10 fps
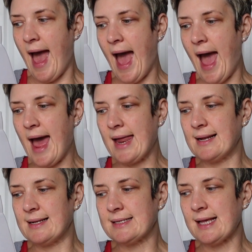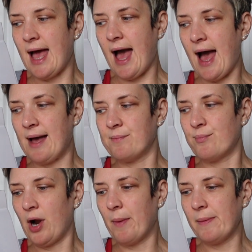And I'm
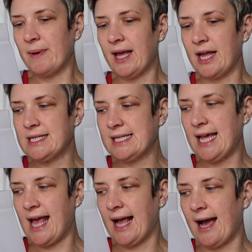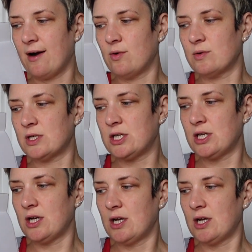probably going to take out